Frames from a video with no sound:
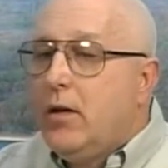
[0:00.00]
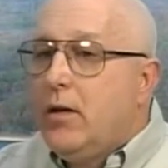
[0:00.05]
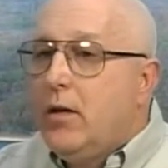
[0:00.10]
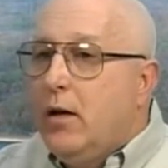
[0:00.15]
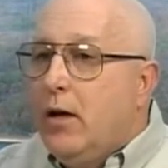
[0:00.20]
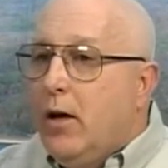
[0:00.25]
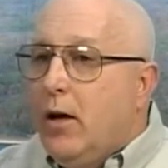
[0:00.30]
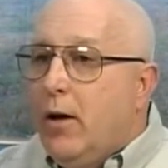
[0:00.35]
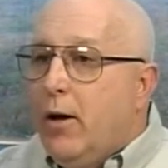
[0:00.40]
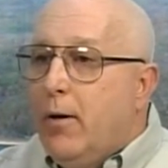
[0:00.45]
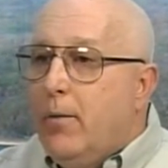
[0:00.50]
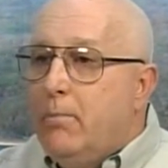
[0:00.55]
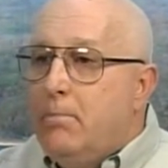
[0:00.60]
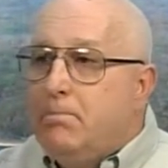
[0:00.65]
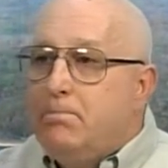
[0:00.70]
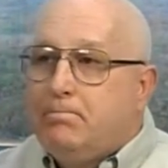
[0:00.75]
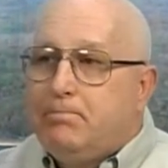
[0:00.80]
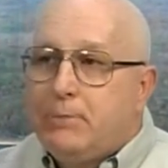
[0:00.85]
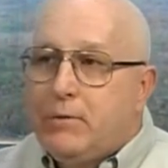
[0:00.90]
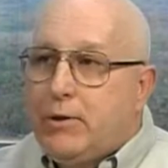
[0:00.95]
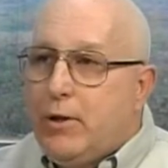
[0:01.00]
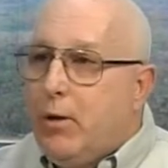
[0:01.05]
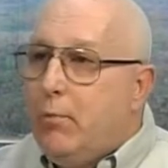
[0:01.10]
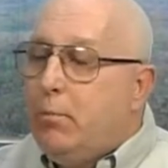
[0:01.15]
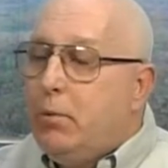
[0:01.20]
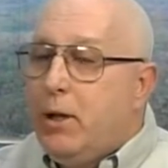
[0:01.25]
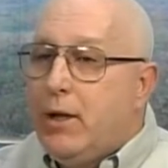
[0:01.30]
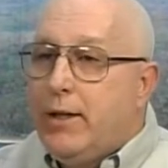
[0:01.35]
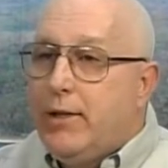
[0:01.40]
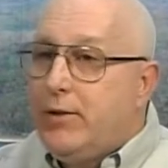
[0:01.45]
Some
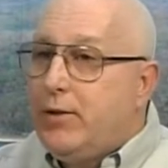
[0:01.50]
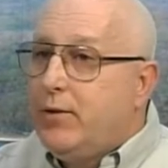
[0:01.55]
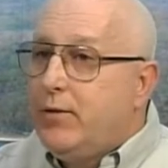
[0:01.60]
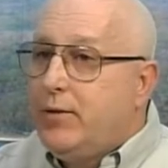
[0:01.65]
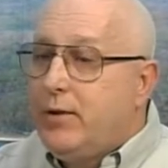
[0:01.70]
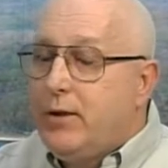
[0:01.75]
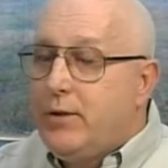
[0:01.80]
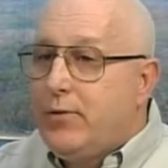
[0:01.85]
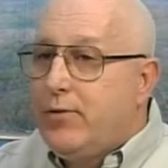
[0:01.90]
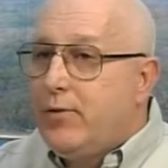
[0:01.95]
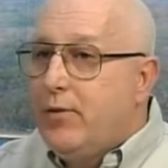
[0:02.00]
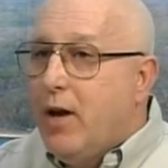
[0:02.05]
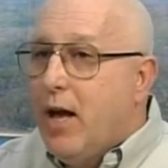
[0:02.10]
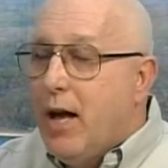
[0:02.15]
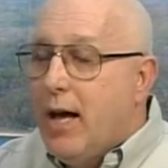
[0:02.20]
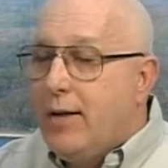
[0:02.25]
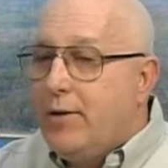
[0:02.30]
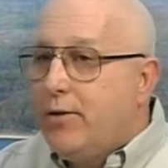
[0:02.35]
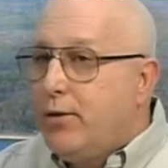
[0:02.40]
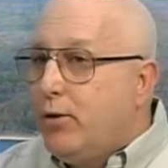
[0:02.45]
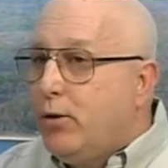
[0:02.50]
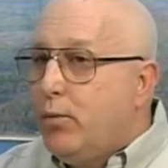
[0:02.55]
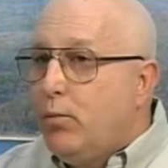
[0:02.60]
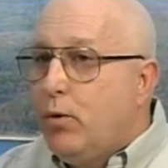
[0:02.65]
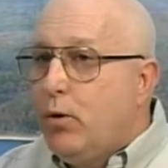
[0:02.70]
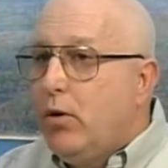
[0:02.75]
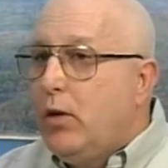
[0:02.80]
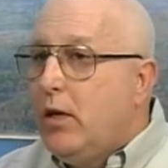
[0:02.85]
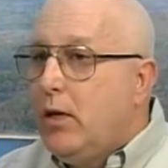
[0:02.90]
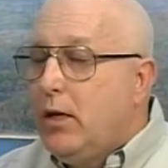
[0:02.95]
places it's not
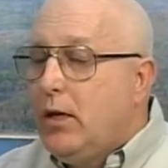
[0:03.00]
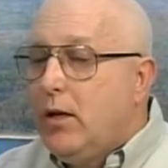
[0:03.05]
suitable.